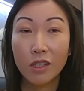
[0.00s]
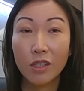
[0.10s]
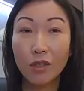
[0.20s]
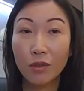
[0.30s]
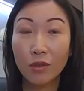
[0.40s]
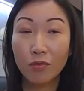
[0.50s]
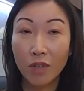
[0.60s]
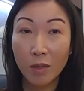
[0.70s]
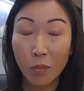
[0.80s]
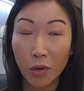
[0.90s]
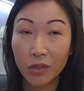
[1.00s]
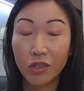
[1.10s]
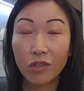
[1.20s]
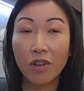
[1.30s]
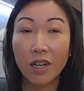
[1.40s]
to
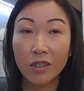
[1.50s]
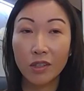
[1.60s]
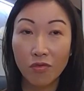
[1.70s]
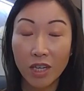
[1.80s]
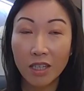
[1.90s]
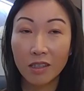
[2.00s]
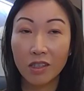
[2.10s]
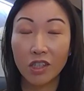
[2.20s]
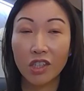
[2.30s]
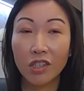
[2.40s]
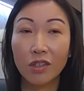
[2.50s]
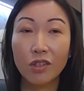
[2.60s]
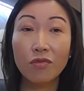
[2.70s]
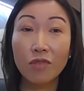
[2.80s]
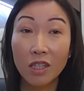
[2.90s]
re-moisturize, to recondition,
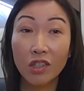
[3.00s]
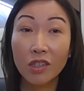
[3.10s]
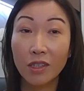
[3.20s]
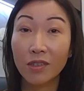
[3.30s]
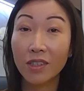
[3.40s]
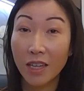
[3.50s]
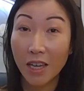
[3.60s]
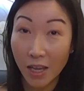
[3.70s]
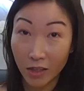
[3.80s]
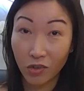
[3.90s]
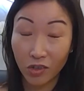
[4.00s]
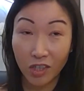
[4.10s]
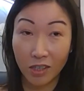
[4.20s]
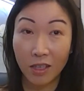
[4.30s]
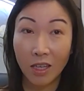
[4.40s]
to reintroduce
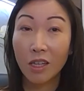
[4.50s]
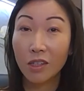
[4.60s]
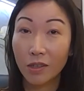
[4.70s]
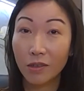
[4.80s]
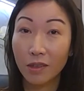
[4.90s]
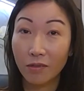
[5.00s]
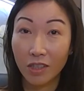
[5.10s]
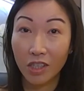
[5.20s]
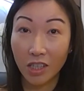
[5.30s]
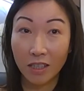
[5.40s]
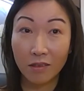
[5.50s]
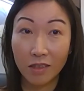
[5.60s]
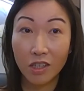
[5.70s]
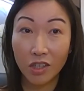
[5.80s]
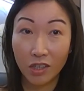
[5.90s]
estrogen to the vaginal
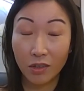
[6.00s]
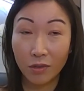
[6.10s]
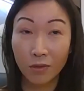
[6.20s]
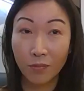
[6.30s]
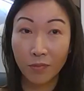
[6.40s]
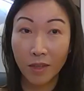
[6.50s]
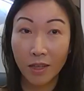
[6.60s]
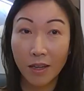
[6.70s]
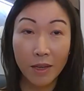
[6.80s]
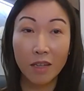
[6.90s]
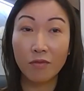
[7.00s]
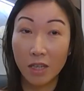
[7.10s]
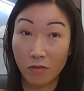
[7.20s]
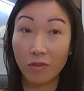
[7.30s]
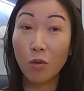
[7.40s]
tissue. Yeah, and
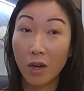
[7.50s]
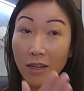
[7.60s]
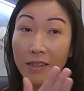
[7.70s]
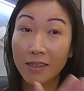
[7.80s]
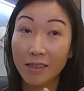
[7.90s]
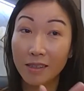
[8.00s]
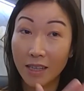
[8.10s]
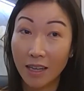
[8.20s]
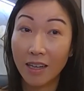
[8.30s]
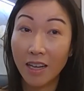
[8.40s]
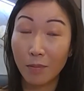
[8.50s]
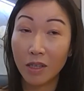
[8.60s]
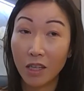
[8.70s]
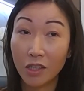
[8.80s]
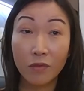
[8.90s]
it requires daily
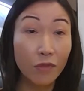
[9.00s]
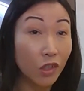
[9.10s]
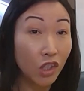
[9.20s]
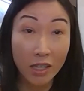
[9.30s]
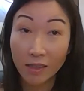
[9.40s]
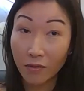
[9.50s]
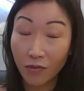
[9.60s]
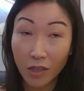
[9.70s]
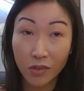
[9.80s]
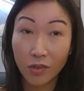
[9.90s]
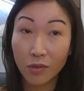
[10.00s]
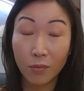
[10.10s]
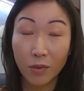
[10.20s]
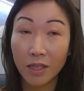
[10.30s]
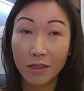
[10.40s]
application for just the first two
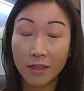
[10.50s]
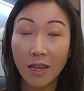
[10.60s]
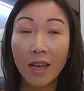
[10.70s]
weeks.